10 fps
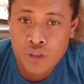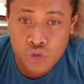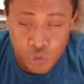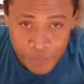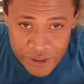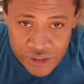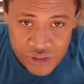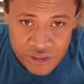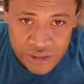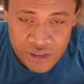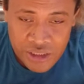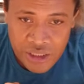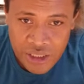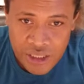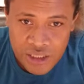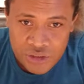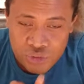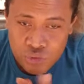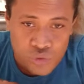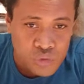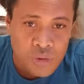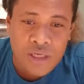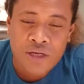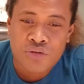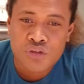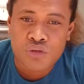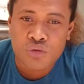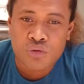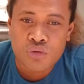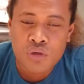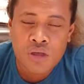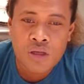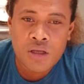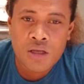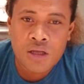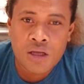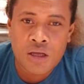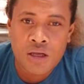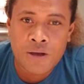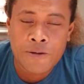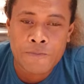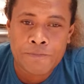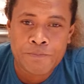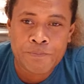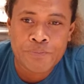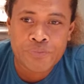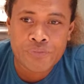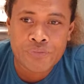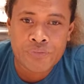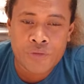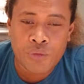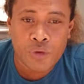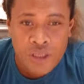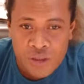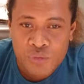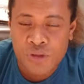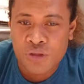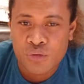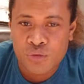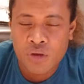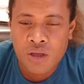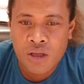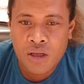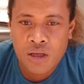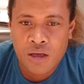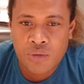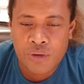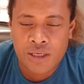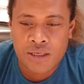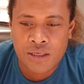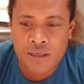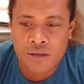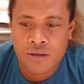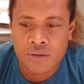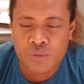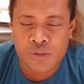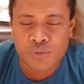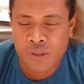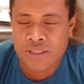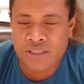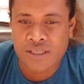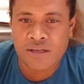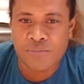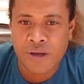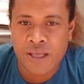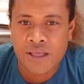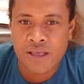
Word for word: to your patient and to those who are around you, um, working with you. Uh, well, uh, it was once said by